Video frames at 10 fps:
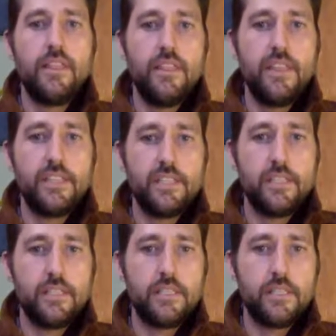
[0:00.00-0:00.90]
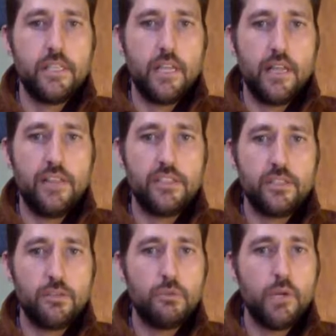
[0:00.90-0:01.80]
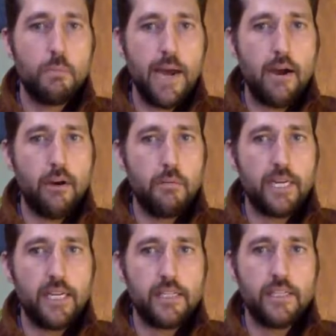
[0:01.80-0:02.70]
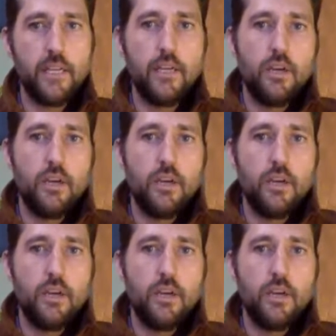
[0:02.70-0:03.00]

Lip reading: And this is a real power, because